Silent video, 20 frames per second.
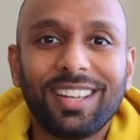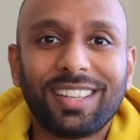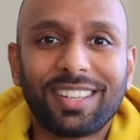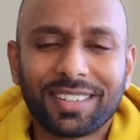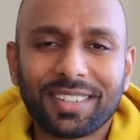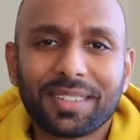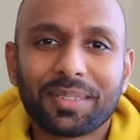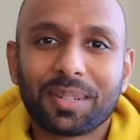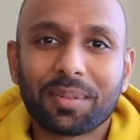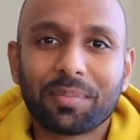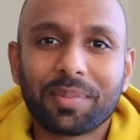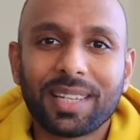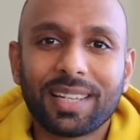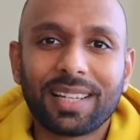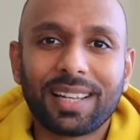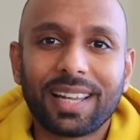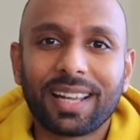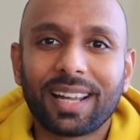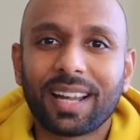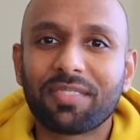You know what I mean?
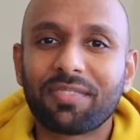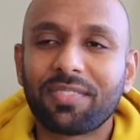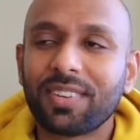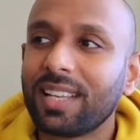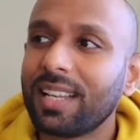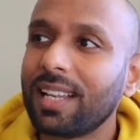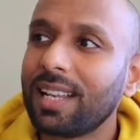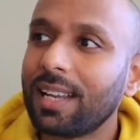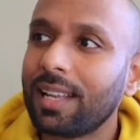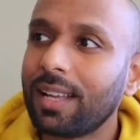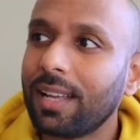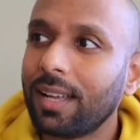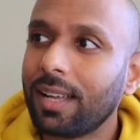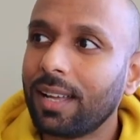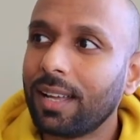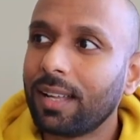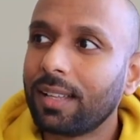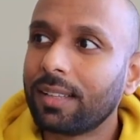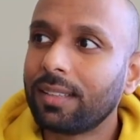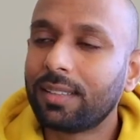Like I feel
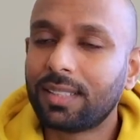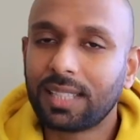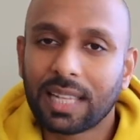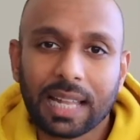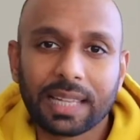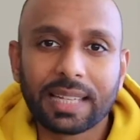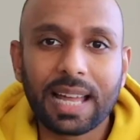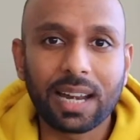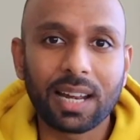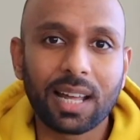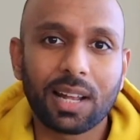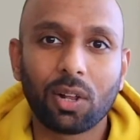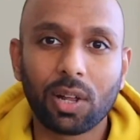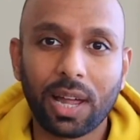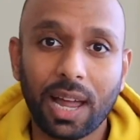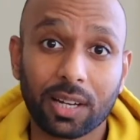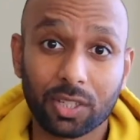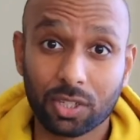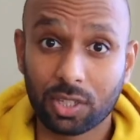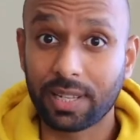that
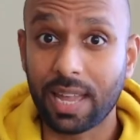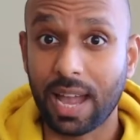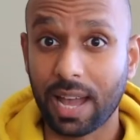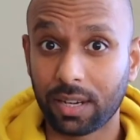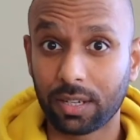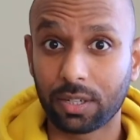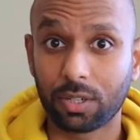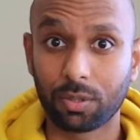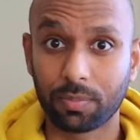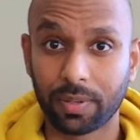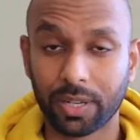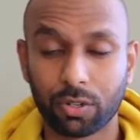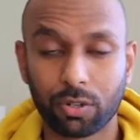actually added to my